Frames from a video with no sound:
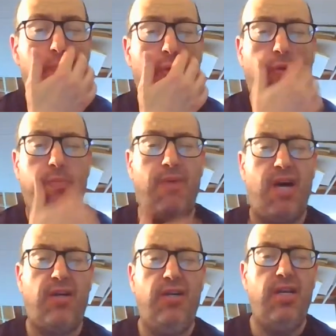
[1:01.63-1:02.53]
both
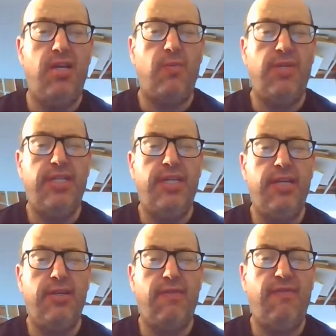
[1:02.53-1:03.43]
modern and
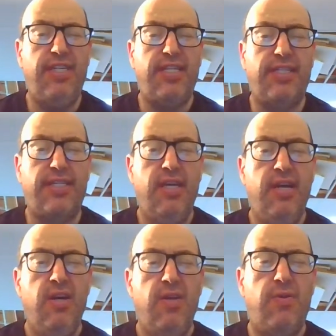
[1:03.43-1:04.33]
Aristotelian physics
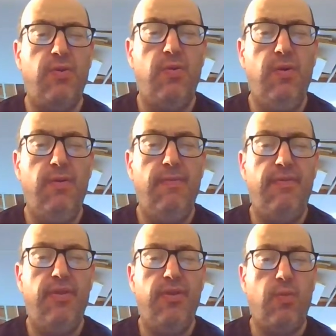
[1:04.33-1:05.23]
through
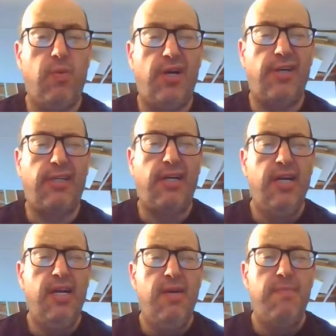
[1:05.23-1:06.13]
the work.
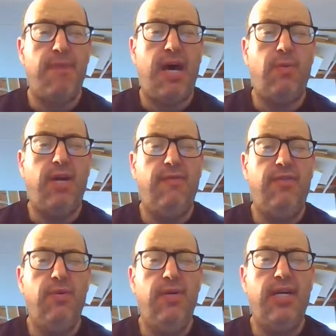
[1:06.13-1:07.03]
My way of
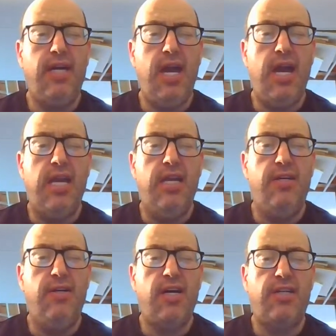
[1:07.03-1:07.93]
doing an
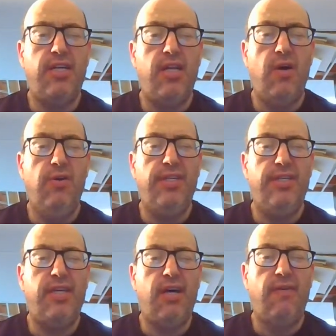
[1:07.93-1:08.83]
introduction owes
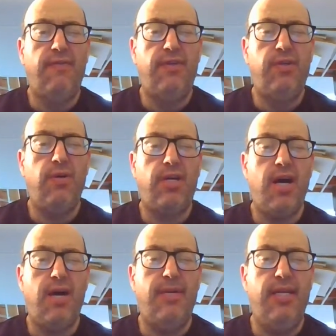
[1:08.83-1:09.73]
itself to a
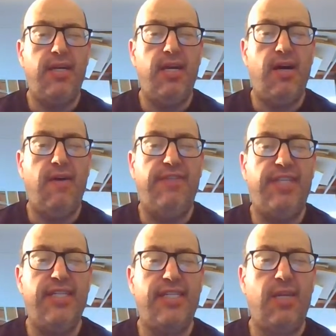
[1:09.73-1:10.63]
comment of
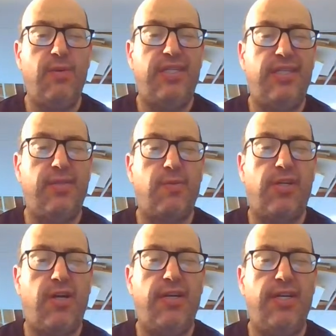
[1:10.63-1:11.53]
C.S. Lewis's
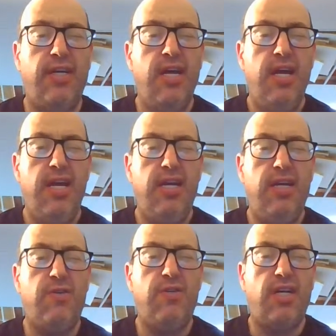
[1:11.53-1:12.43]
regarding
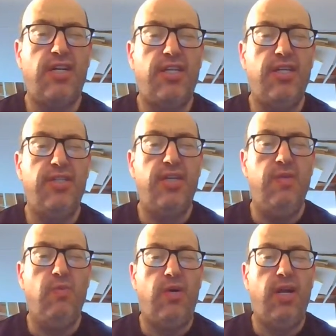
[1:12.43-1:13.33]
introductions
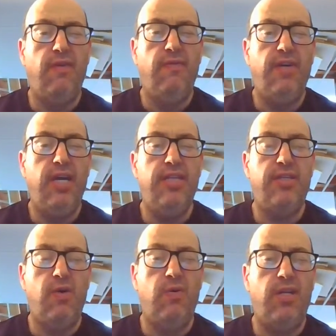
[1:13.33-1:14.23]
in one of
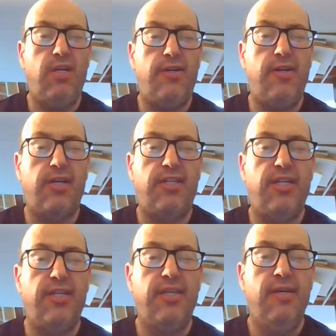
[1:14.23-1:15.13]
his own
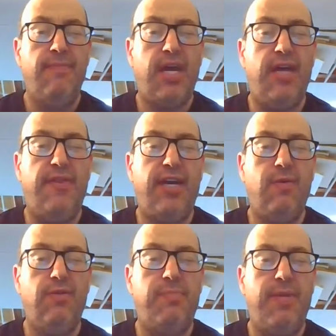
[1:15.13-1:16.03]
introductions. I think
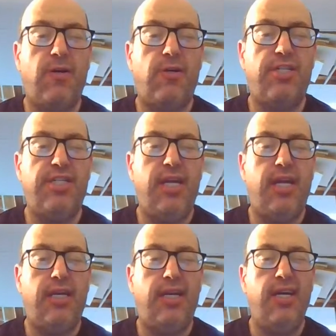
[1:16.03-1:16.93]
it was Mere
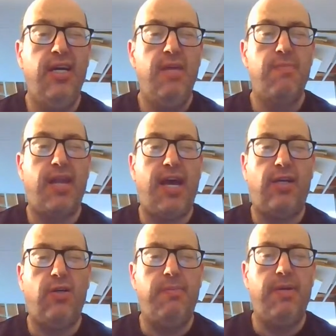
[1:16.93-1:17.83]
Christianity, but I
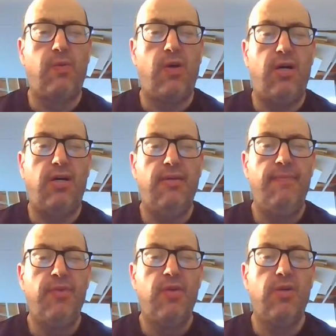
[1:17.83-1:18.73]
could be wrong.
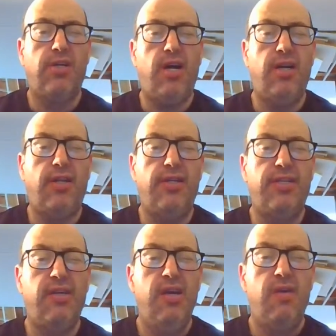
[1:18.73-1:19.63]

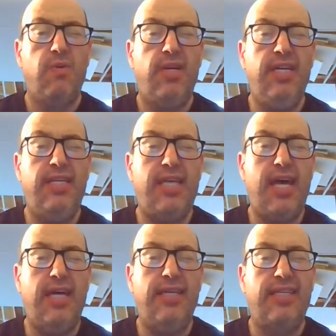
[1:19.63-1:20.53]
Regardless, what he
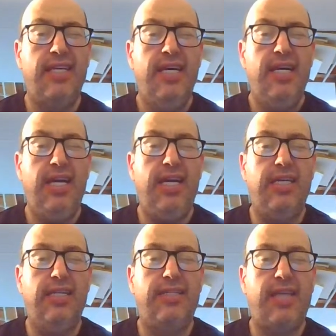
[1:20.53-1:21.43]
says
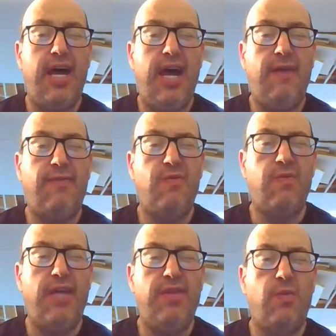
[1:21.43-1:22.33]
is I have to
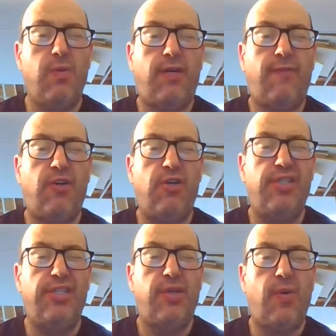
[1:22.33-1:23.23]
write the work
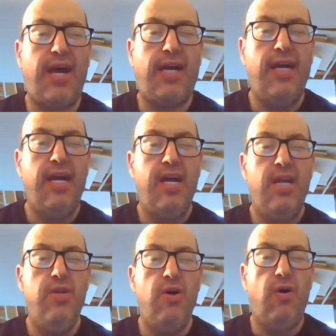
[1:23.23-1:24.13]
first so I
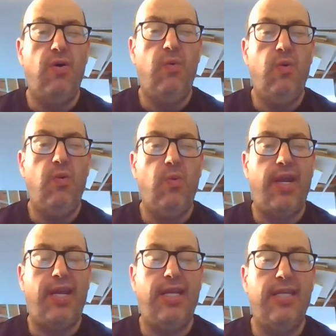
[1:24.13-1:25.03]
know
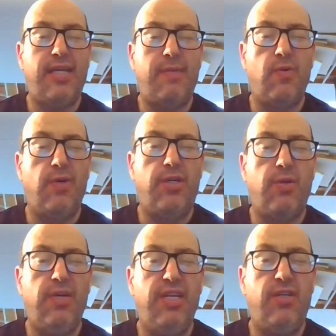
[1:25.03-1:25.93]
what it is I'm going
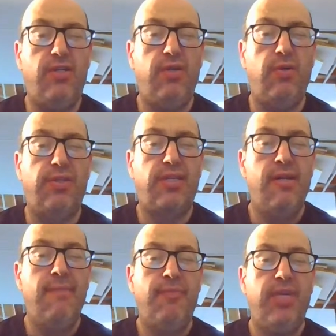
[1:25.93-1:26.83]
to introduce.
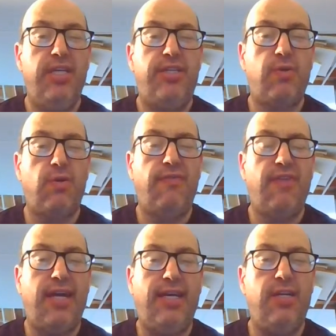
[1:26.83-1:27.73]
It's sort of
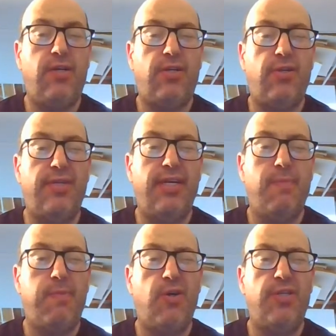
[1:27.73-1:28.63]
like introducing
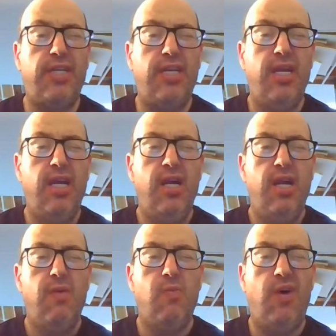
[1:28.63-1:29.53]
a person.
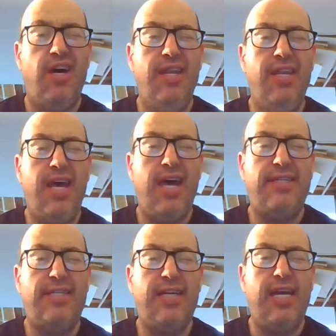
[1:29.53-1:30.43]
One
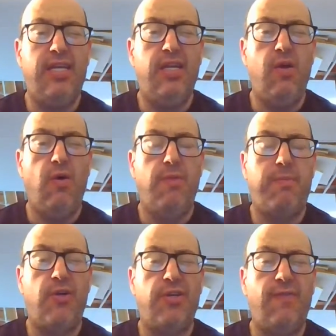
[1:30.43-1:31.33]
has to get to know the
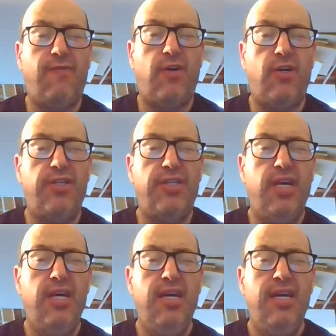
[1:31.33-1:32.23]
person first.
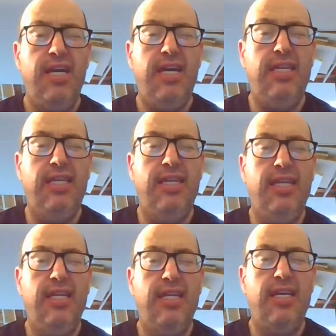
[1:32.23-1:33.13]

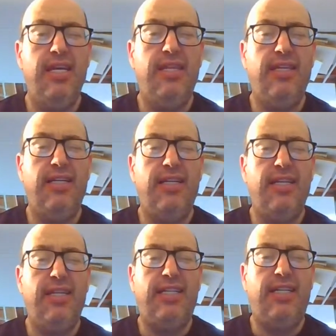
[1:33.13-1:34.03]
In the
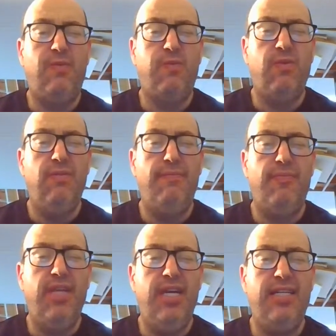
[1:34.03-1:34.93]

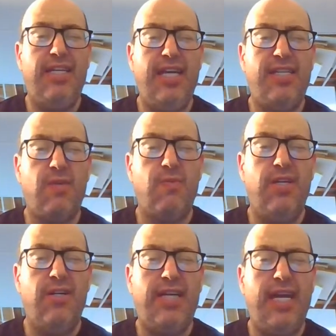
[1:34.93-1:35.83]
in case the
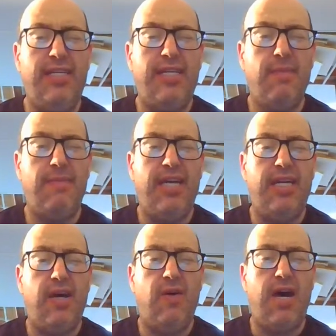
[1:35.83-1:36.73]
reader can't tell by
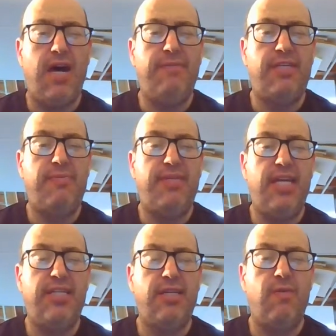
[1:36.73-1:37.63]
now, I've
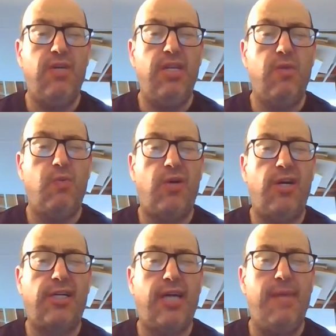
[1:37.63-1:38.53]
substantially written the
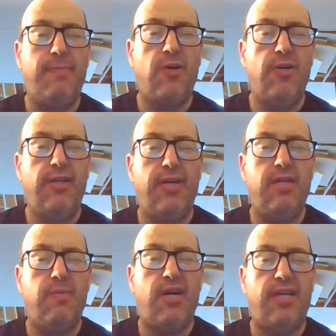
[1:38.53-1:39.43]
work. I'm currently
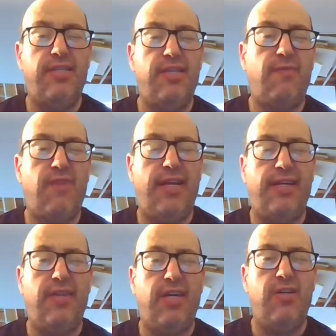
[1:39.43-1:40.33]
in the process of
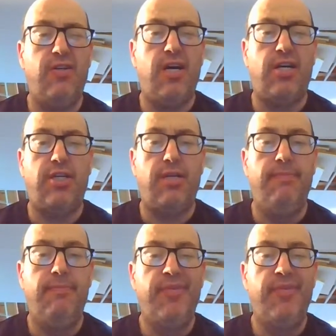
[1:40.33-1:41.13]
writing the introduction.